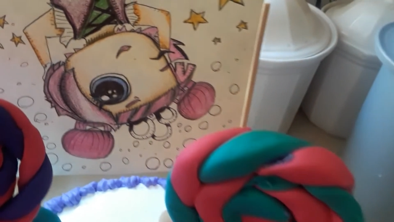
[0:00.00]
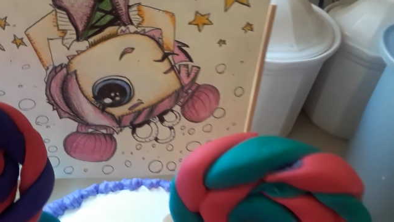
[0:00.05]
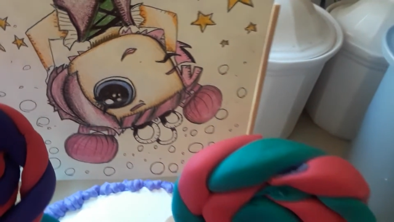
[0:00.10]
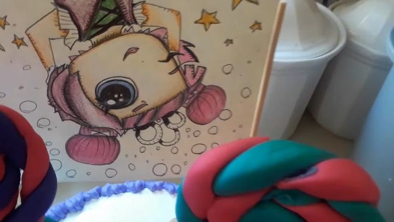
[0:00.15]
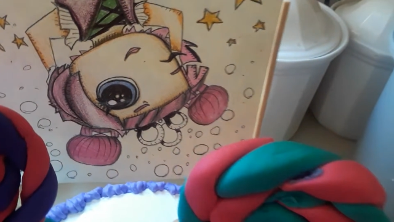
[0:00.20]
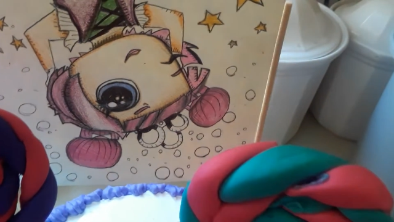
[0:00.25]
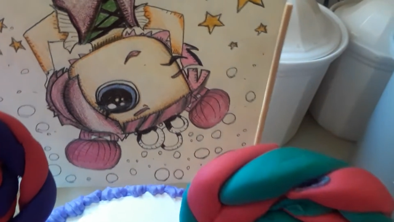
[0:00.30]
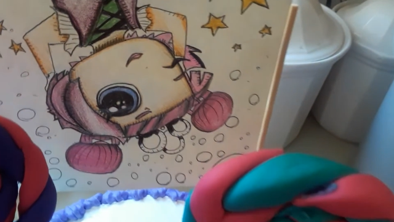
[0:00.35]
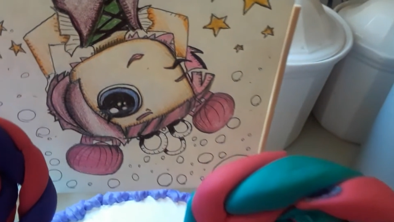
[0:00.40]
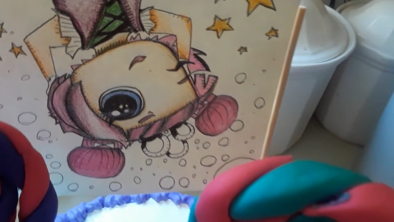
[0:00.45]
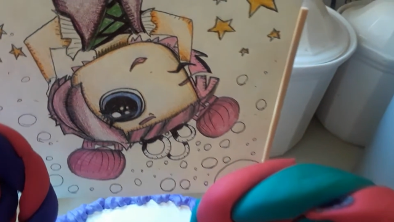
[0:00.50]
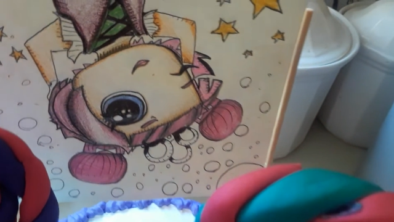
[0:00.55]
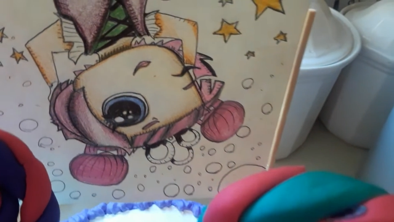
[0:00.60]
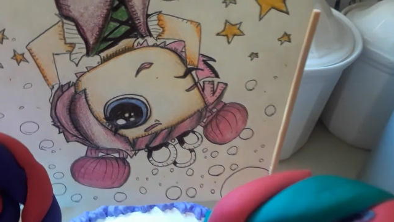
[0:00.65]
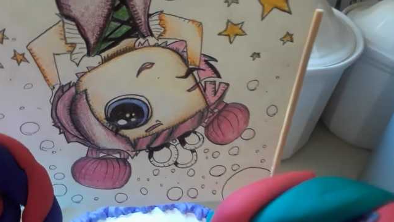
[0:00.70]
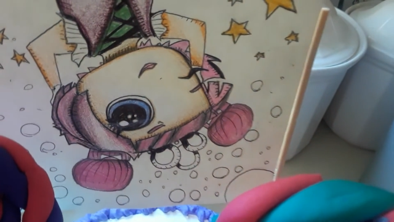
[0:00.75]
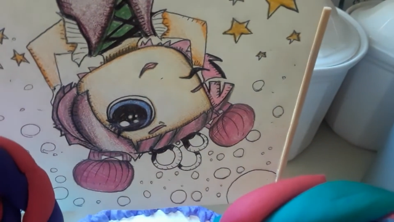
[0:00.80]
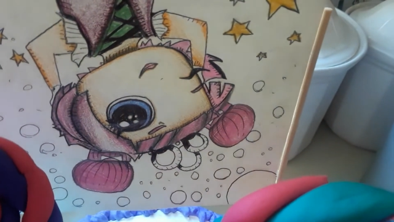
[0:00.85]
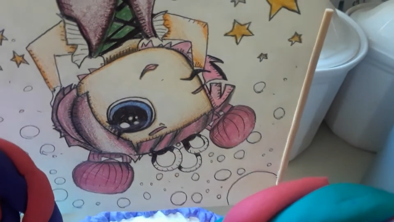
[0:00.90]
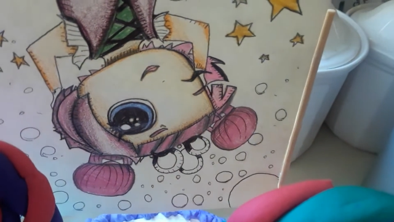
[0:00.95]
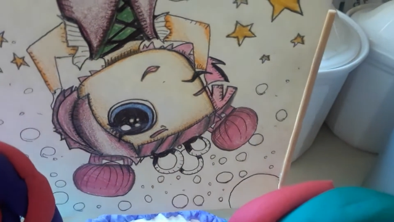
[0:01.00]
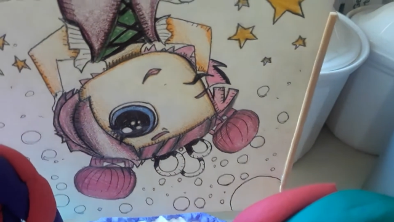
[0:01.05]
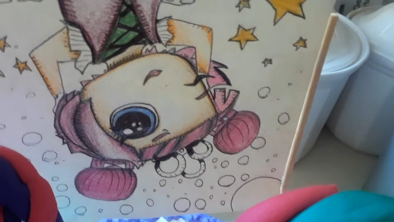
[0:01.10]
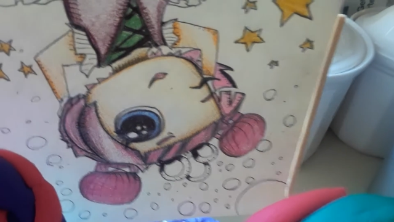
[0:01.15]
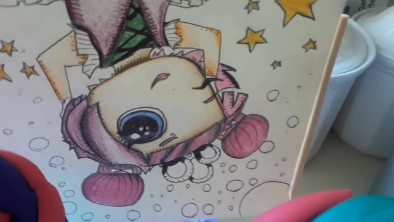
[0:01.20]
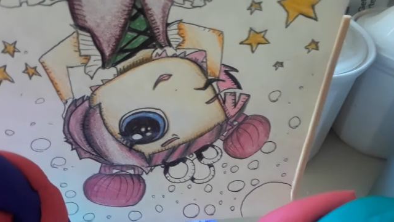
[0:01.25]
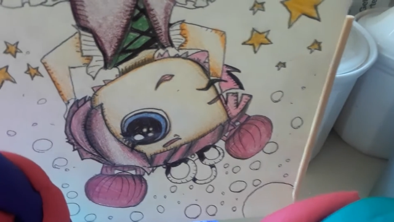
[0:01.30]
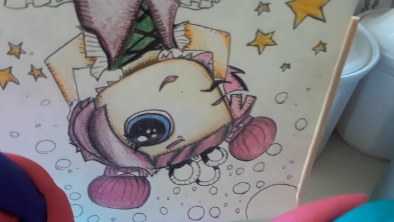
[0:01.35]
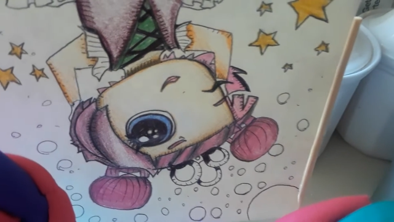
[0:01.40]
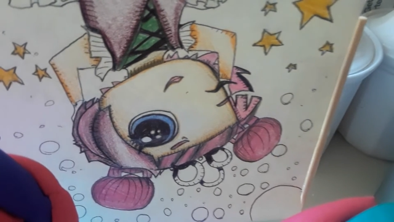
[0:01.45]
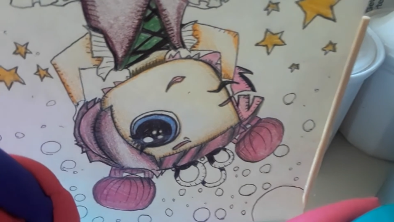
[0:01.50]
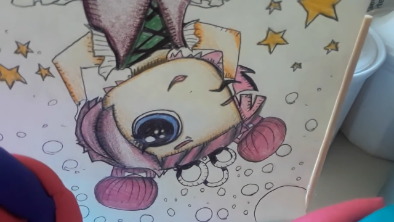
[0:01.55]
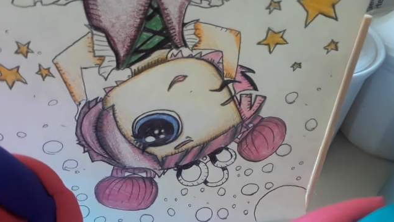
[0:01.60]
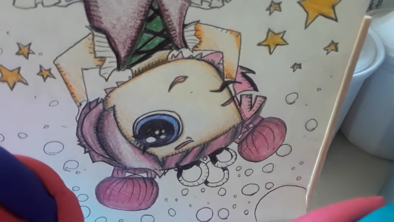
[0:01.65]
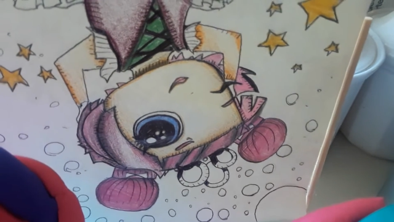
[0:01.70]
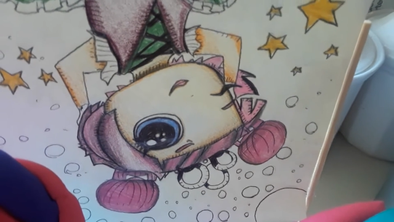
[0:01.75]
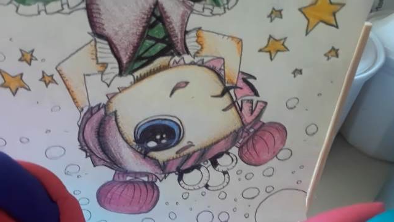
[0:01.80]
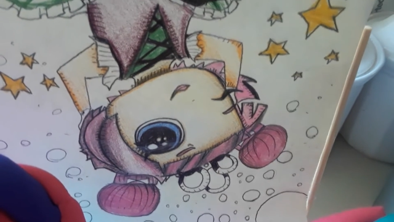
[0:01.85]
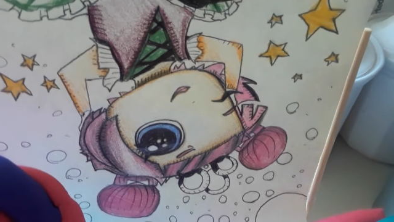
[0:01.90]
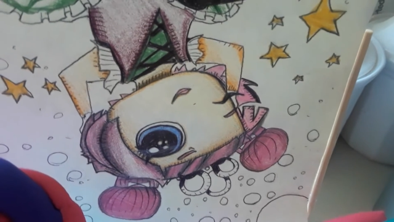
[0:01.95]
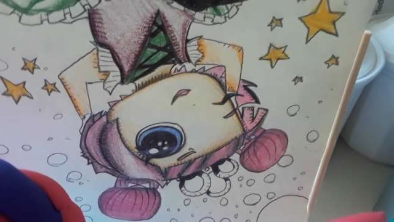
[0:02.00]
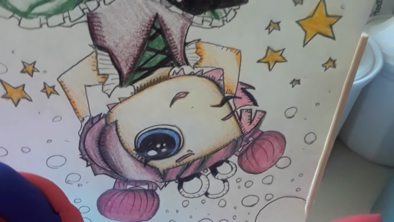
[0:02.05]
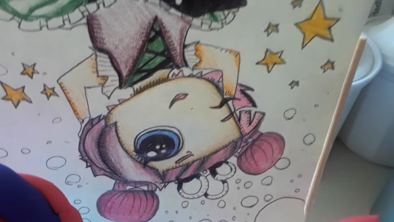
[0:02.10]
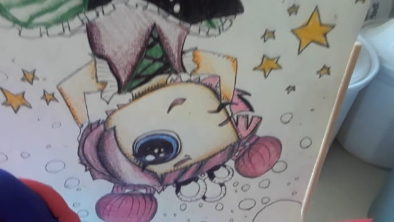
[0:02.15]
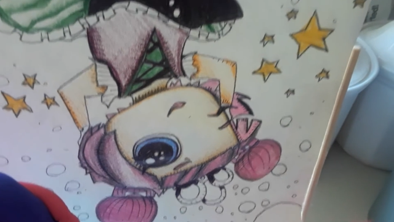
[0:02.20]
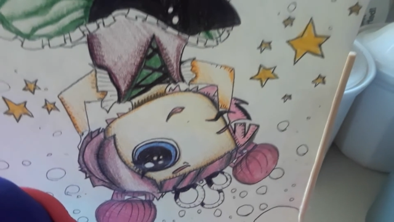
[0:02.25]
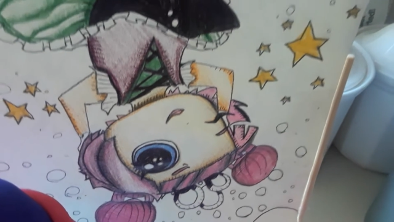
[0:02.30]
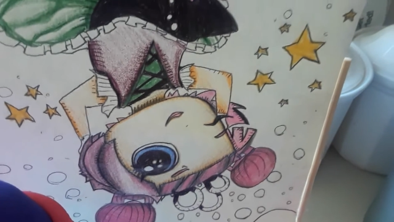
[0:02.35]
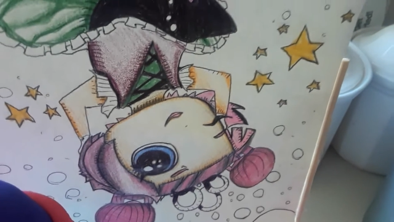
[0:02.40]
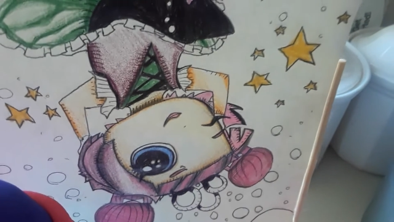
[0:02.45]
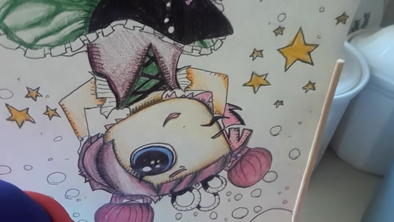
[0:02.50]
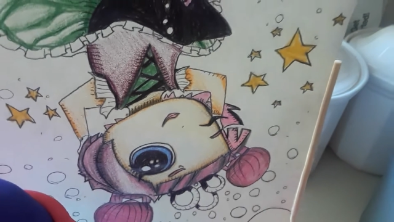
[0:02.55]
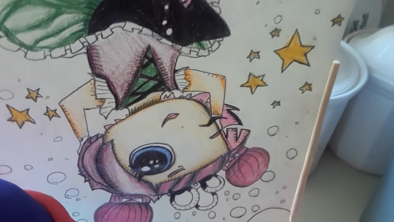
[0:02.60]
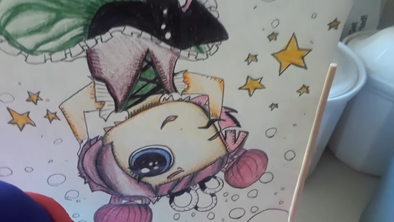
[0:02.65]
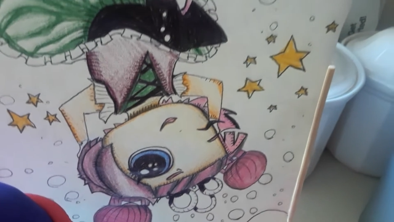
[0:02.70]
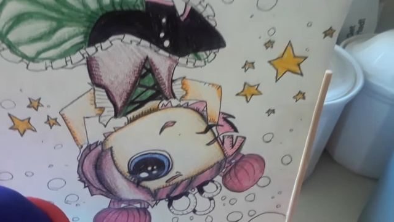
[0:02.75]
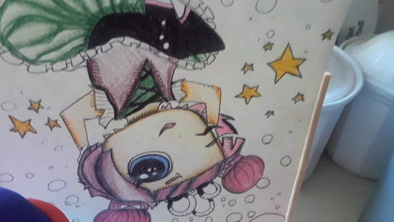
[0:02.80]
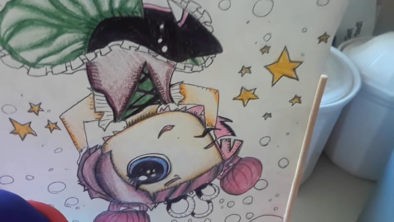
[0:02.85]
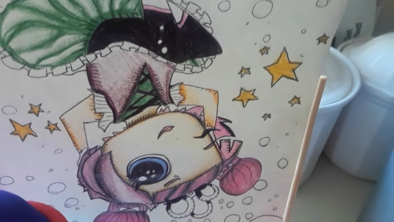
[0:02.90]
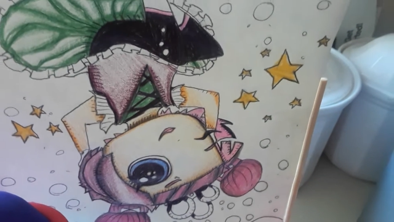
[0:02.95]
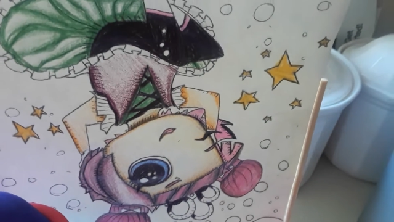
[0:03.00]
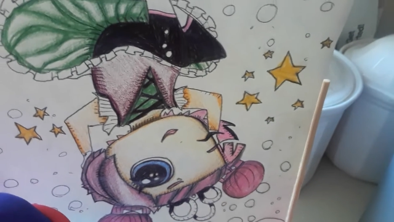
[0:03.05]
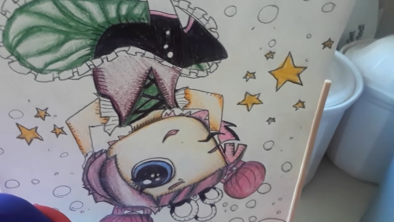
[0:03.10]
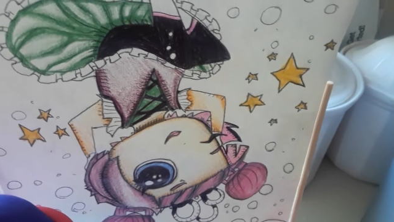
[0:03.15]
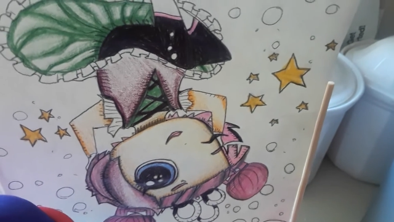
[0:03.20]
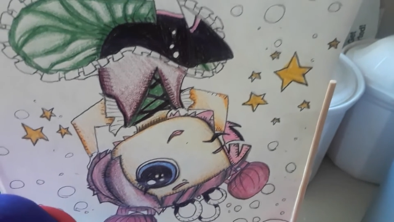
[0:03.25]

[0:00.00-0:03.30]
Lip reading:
No face is visible, so there are no lips to read.